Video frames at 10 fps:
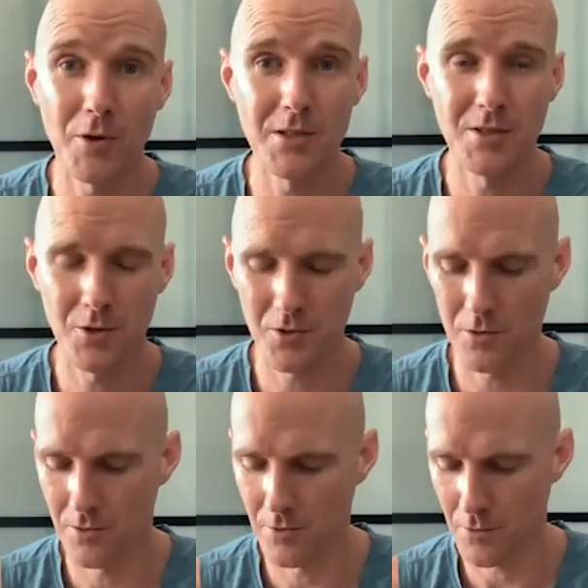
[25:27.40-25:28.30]

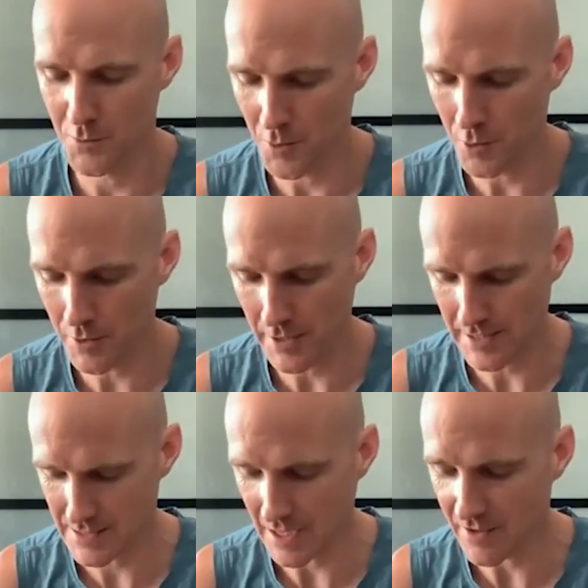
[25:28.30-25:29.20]
personal
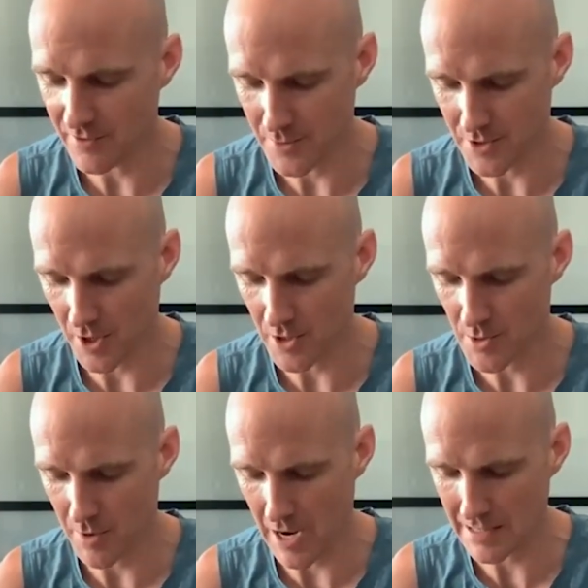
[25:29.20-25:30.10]
rolling
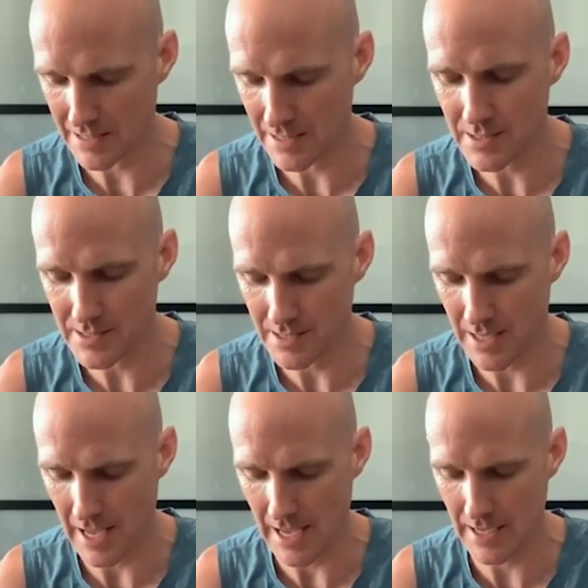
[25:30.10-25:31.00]
self-massage
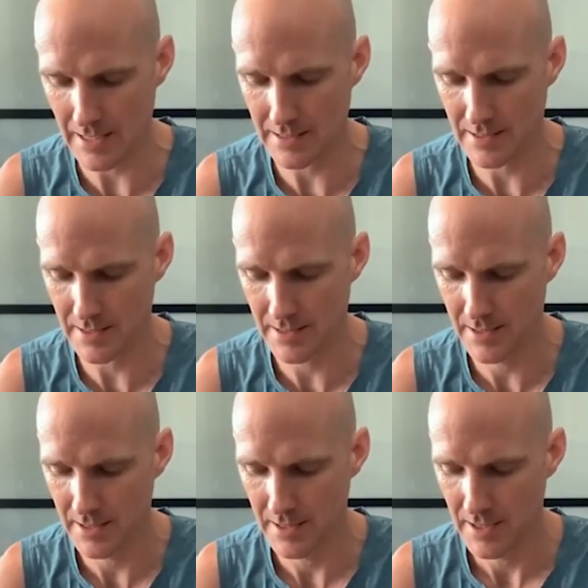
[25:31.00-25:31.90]
practice, and
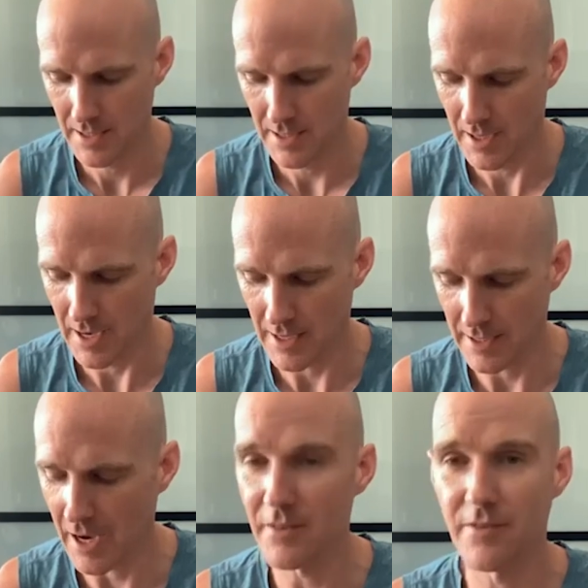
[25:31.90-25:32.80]

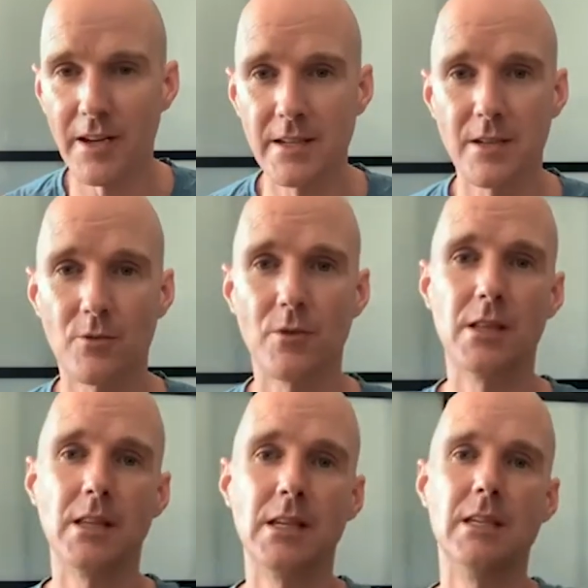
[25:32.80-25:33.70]
I find it
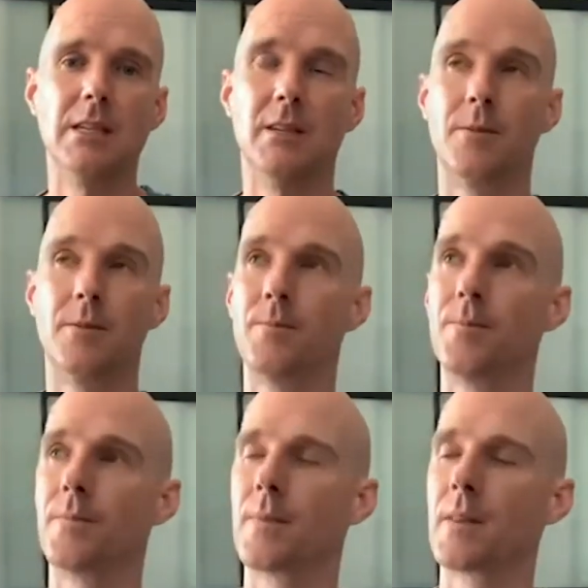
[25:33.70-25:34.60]
really
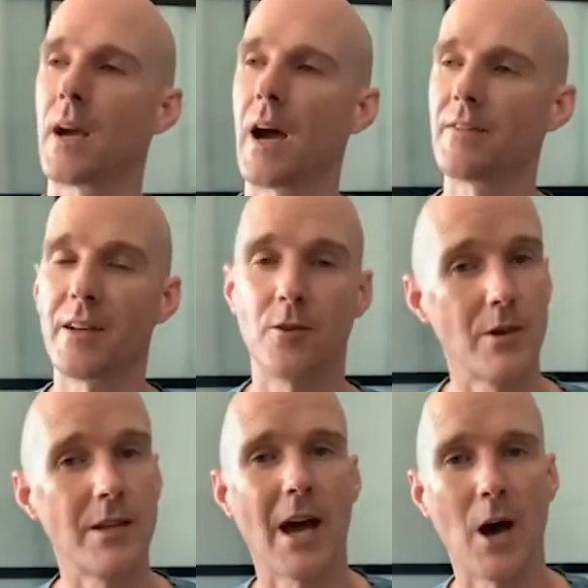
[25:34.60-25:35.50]

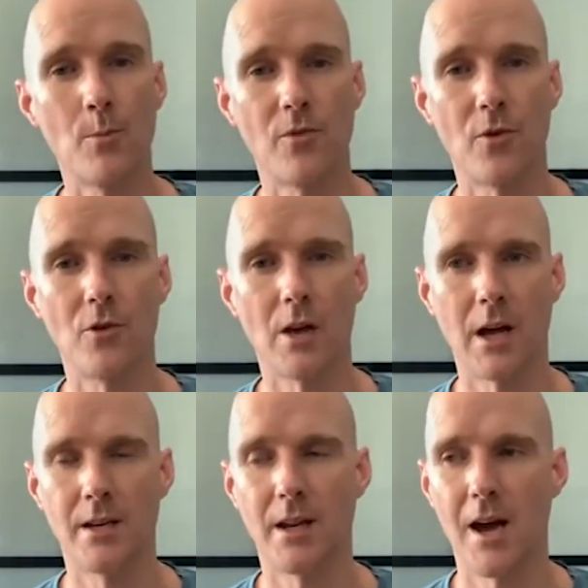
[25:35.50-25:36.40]
helpful
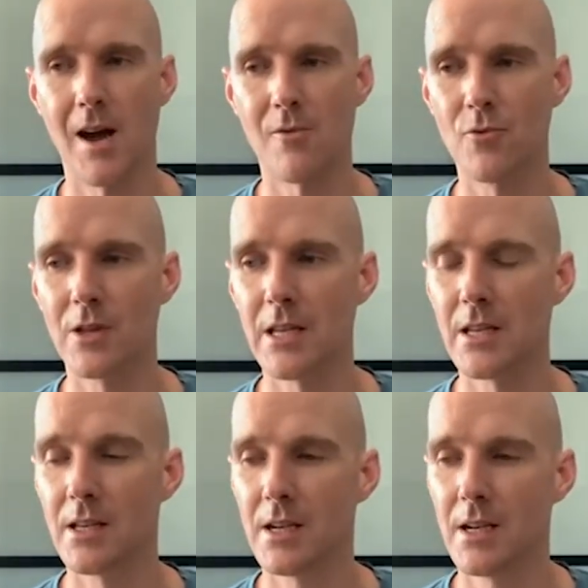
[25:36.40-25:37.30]
and a really